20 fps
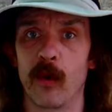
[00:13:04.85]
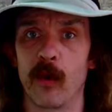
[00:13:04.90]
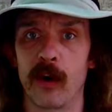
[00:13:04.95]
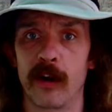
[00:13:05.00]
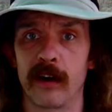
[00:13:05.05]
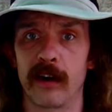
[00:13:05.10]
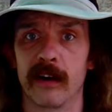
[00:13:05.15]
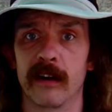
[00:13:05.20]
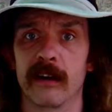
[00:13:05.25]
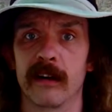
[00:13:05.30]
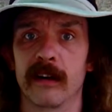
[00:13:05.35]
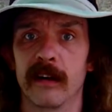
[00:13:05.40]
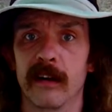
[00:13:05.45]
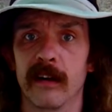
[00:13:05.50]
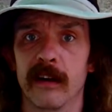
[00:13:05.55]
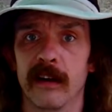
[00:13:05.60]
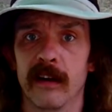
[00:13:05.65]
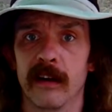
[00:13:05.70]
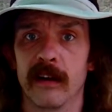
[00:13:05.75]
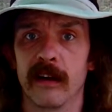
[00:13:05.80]
work
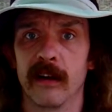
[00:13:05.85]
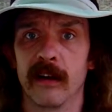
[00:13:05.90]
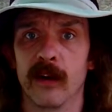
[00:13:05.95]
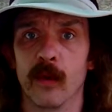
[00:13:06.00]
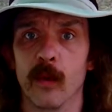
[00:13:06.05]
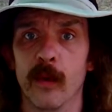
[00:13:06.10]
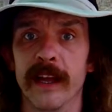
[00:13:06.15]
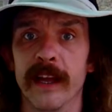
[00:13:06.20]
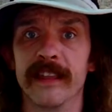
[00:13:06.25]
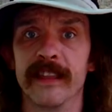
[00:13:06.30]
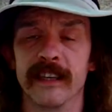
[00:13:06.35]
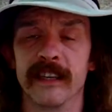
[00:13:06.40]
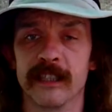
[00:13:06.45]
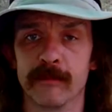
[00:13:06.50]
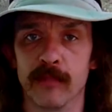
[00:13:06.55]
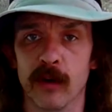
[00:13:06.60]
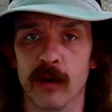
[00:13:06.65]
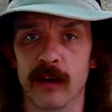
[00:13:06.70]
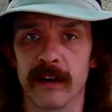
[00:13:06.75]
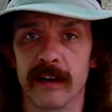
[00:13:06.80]
with this
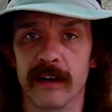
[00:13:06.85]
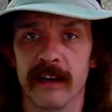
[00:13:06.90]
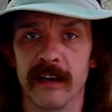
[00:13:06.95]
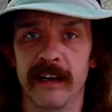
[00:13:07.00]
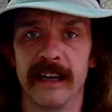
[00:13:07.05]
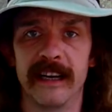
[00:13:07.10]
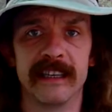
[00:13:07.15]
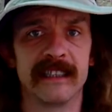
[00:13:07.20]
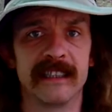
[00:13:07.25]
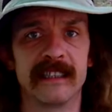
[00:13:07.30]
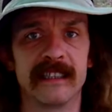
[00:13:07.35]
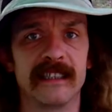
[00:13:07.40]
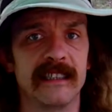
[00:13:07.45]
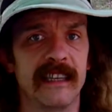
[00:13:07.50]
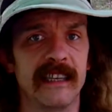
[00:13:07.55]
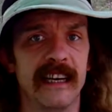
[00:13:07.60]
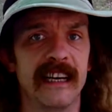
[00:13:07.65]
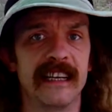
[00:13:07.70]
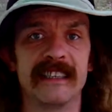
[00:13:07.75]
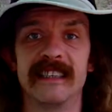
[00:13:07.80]
book. It's
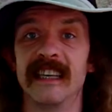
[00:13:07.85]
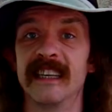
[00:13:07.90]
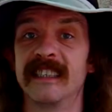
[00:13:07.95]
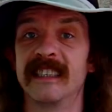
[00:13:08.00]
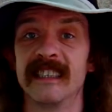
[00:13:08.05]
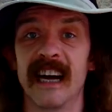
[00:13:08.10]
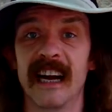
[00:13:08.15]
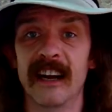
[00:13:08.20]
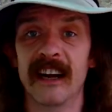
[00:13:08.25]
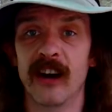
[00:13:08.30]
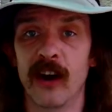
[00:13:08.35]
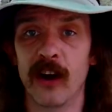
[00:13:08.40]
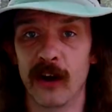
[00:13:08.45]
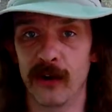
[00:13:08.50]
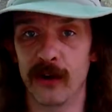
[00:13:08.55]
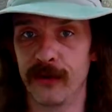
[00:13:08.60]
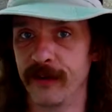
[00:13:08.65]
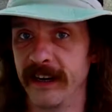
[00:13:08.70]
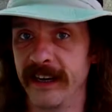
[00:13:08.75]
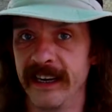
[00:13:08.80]
it, it's not a
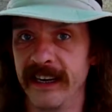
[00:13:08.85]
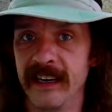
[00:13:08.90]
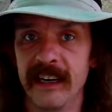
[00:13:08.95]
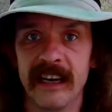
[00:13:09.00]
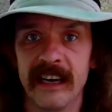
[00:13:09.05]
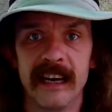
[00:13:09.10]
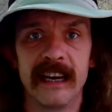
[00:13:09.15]
hard read.